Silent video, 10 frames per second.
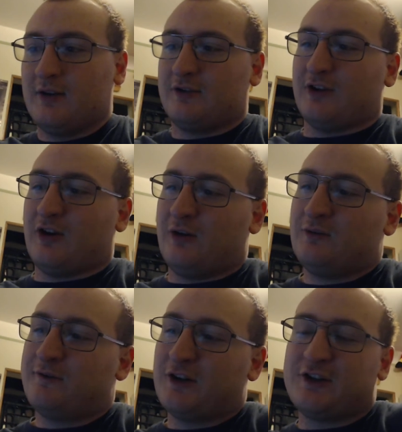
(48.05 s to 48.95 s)
So,
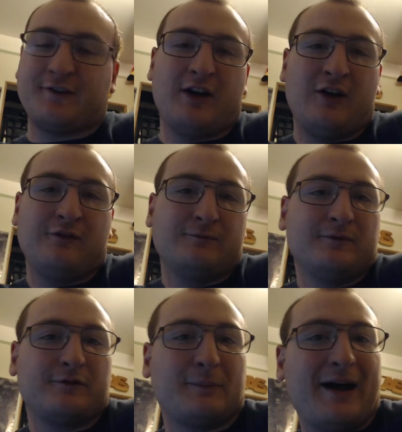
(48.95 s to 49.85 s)
first of all,
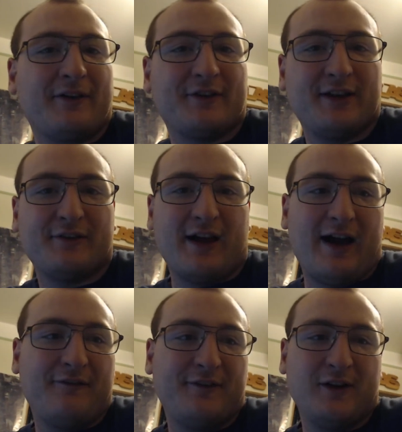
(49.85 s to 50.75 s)
for positives, I
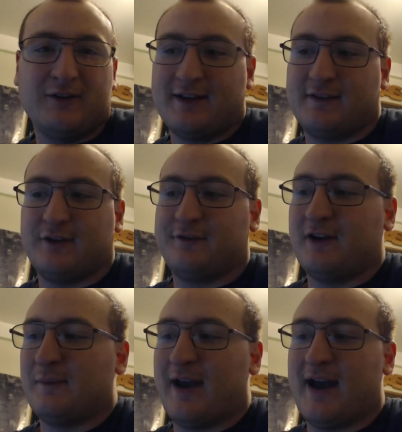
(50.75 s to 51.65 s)
feel like this
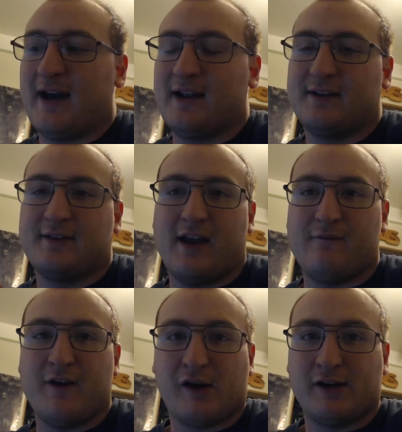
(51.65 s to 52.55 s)
film has a
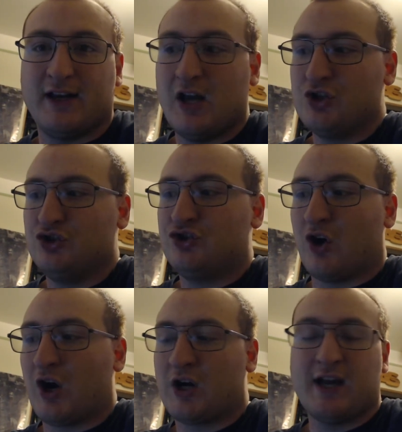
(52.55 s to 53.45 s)
very
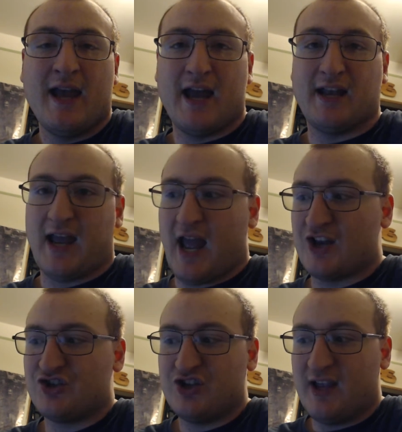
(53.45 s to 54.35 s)
dark and
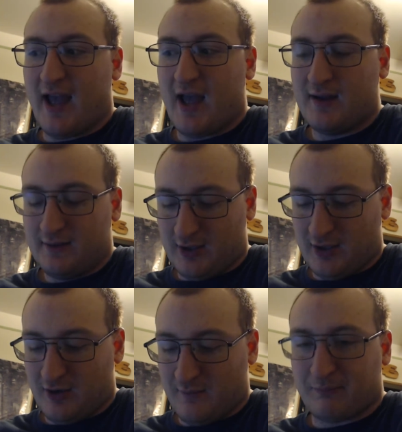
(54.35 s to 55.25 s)
edgy
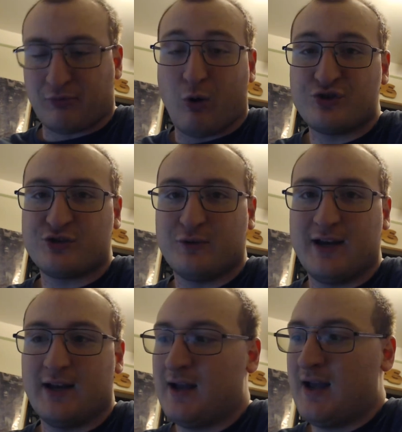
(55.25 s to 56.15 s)
um, approach to
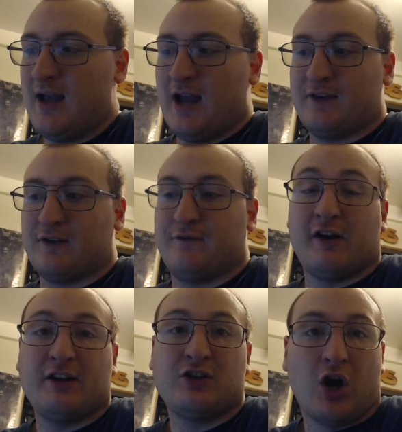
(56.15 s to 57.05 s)
it. It's a
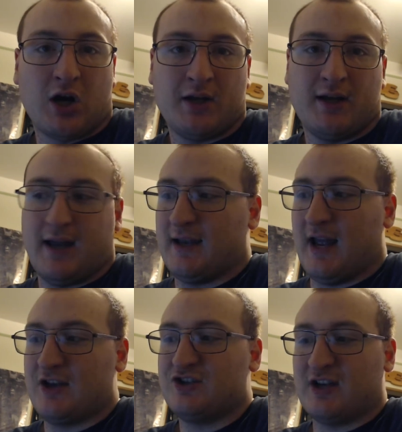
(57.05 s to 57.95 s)
very dark and
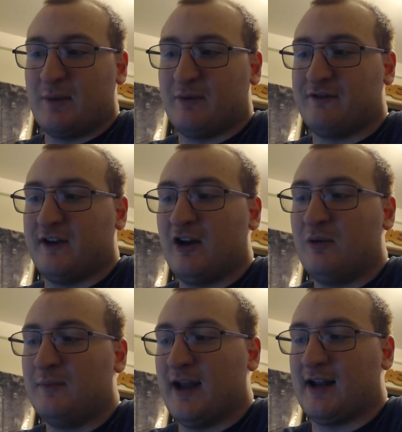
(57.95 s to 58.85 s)
edgy type of
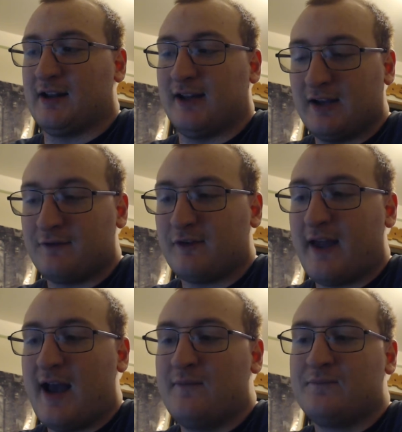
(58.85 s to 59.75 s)
film, and I like it for
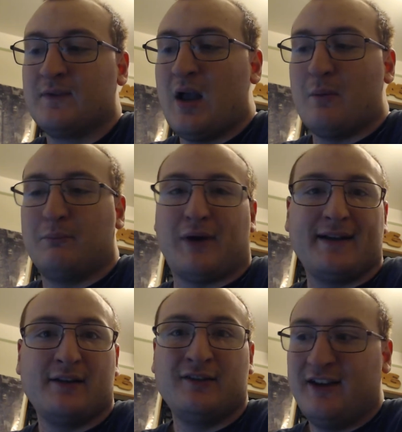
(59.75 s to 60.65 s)
that.
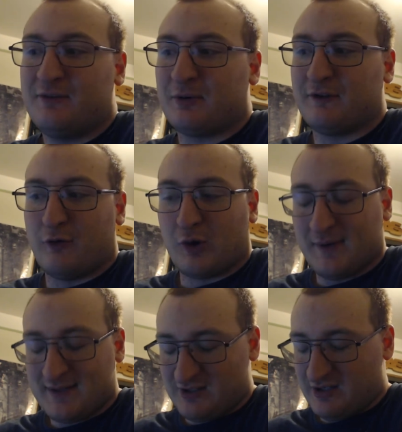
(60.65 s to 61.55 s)
Brandon Lee's
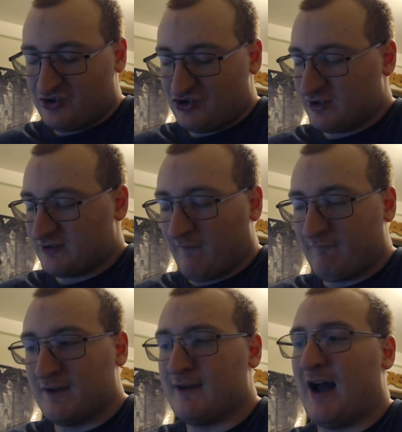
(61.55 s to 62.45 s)
performance is just
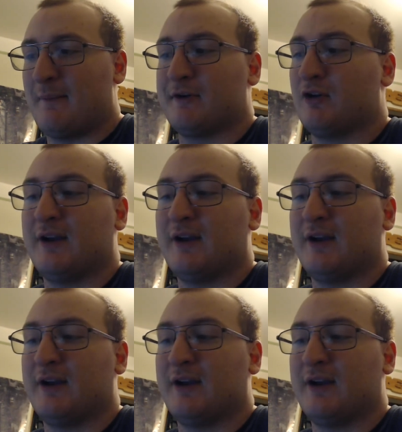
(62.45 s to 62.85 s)
phenomenal.